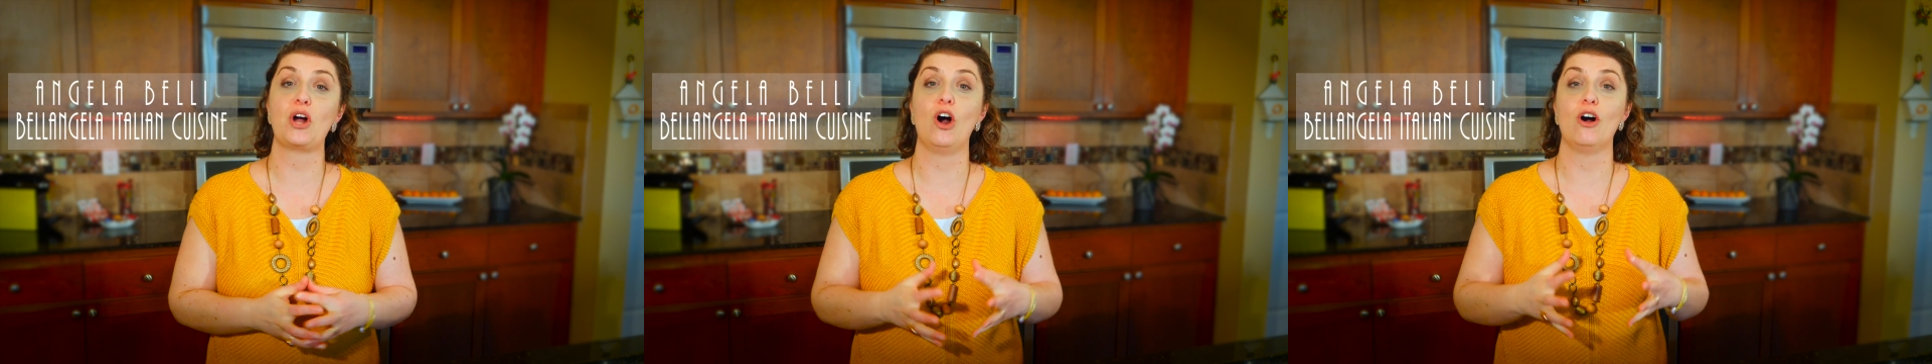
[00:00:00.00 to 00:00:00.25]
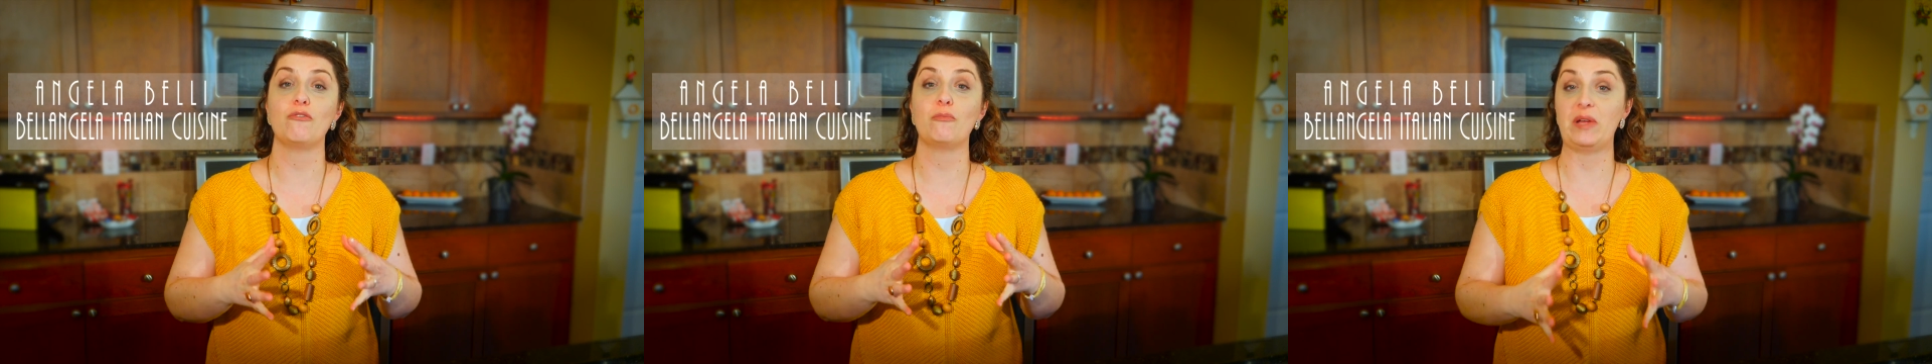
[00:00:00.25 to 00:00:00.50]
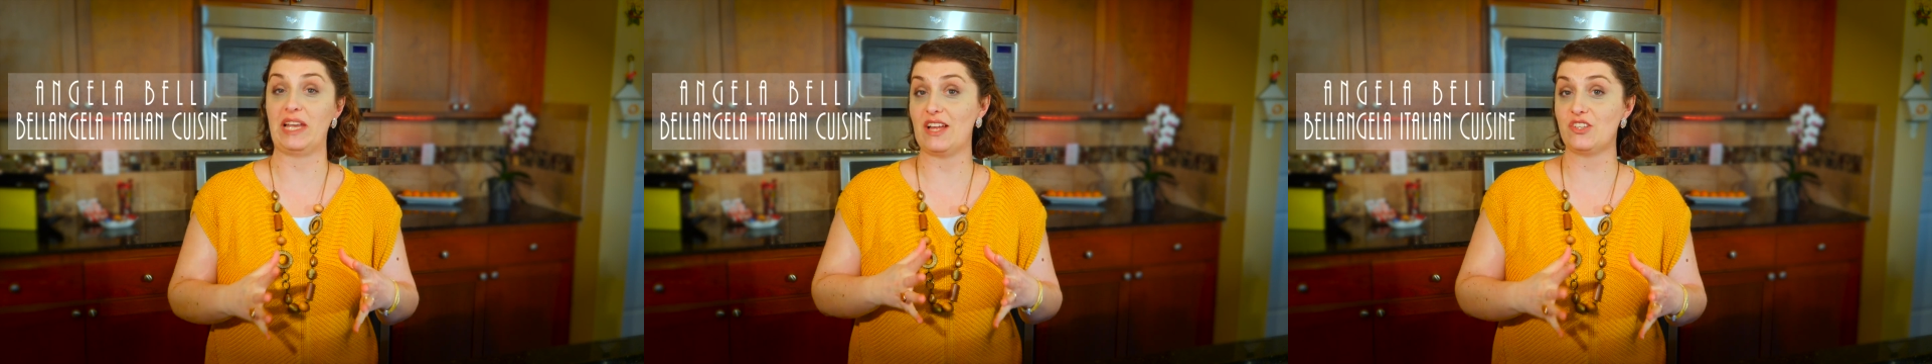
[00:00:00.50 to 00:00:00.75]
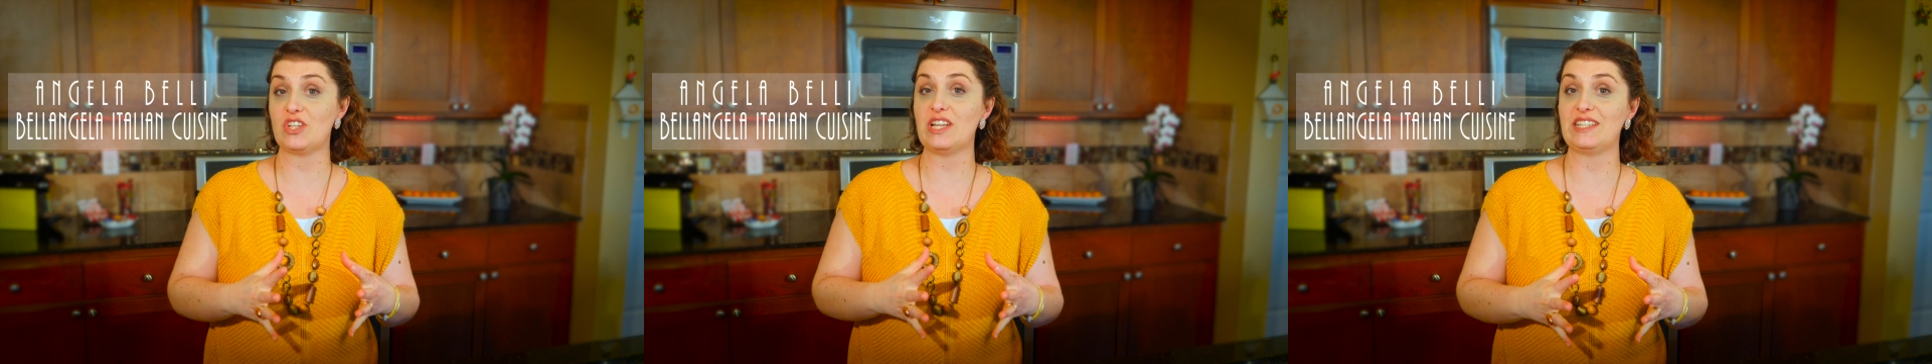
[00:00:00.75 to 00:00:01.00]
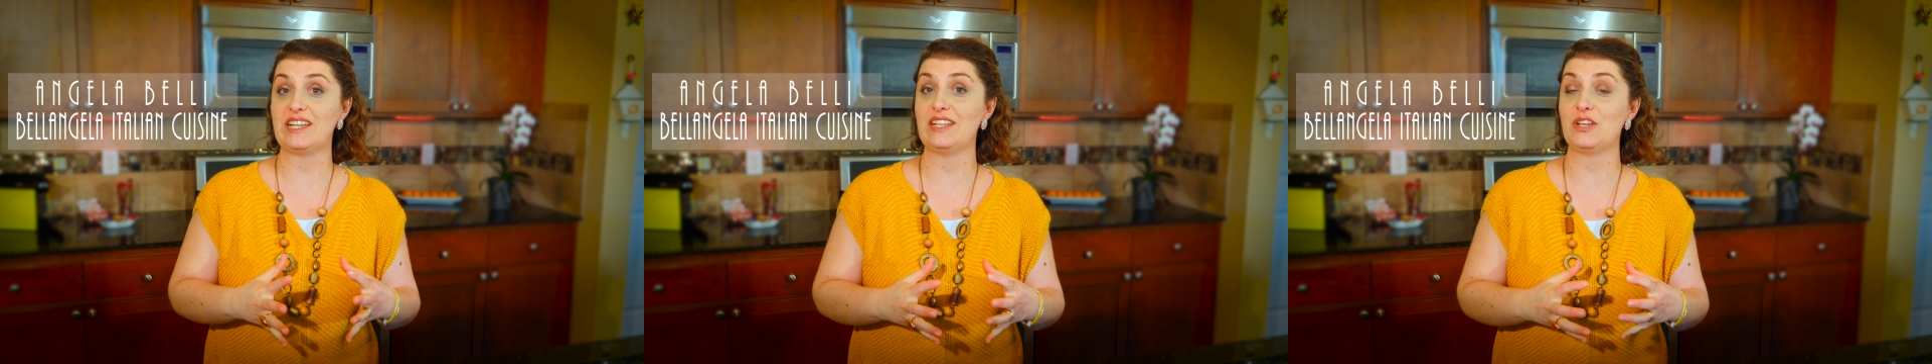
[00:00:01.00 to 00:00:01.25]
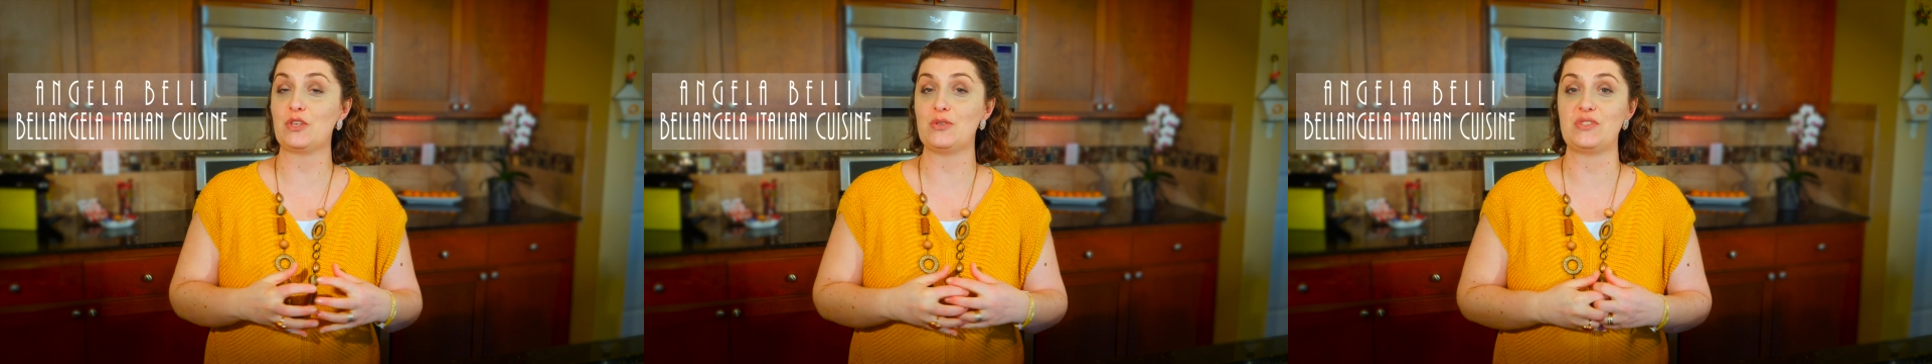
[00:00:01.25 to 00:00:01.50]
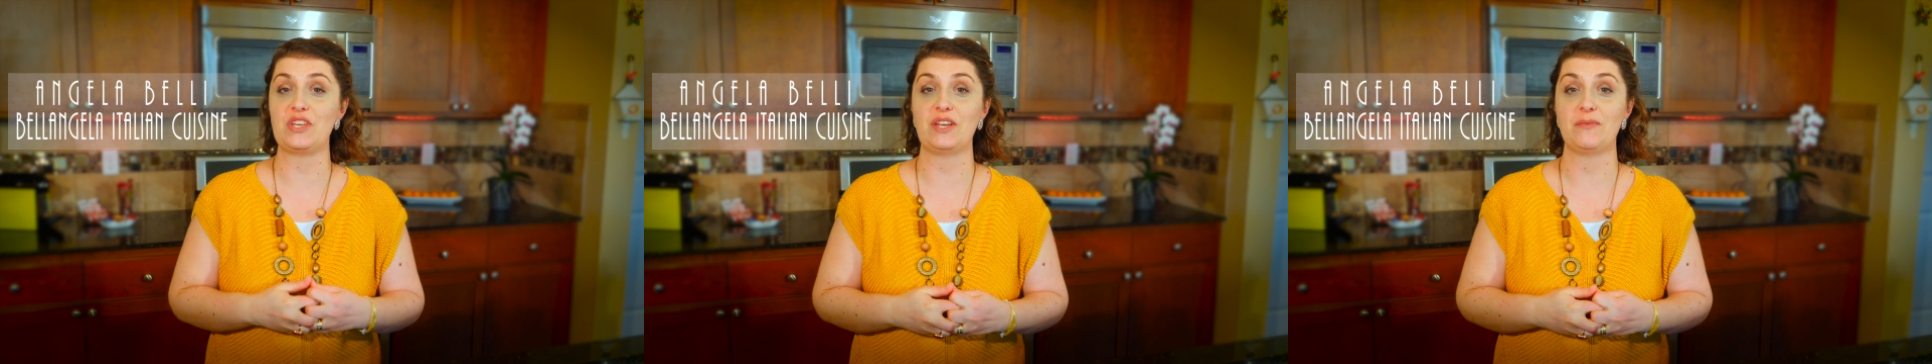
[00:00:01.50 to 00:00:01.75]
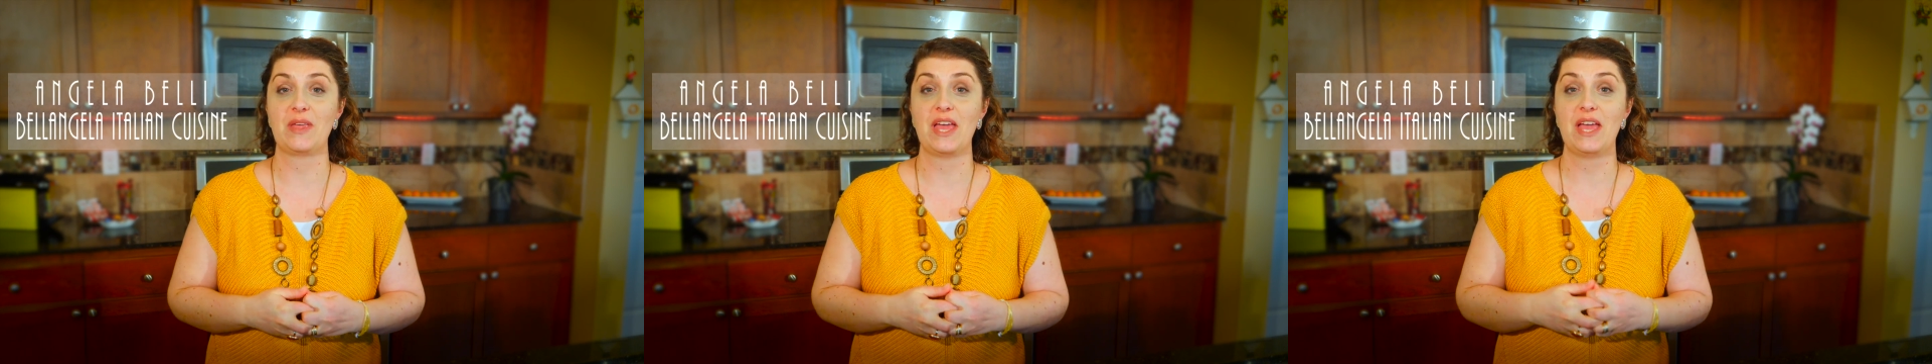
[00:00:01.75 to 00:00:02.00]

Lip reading: of Bellangela Italian Cuisine.